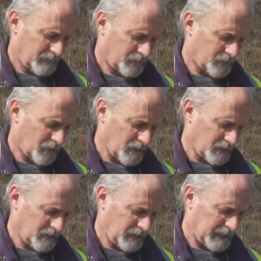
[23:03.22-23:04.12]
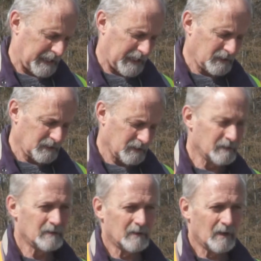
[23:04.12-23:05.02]
start and end
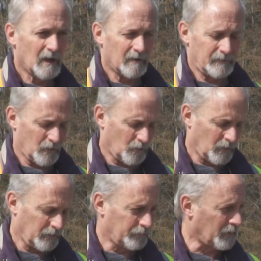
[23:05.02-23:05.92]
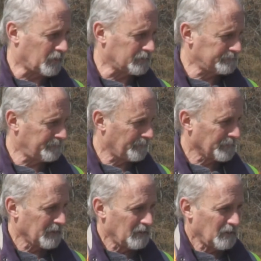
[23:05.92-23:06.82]
of your oiled zone.
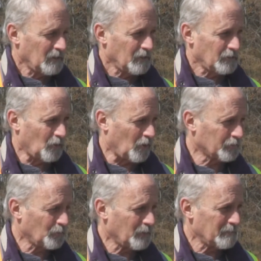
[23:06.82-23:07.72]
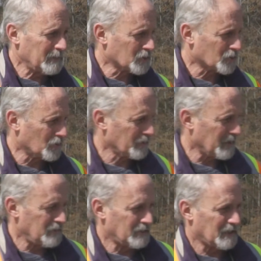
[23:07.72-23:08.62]
You also want to make sure
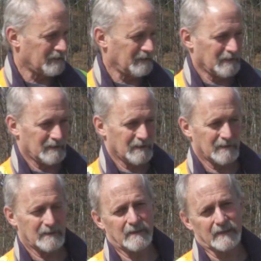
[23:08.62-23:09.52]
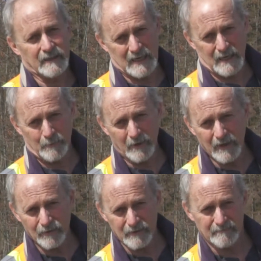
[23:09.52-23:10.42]
that you get the camera
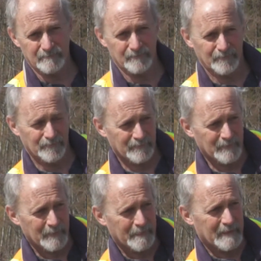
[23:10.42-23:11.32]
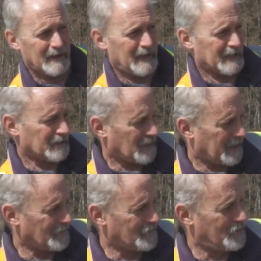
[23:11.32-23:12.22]
out
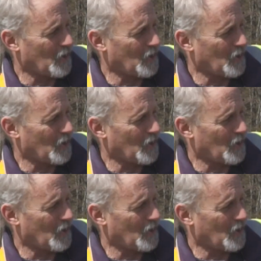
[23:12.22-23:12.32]
and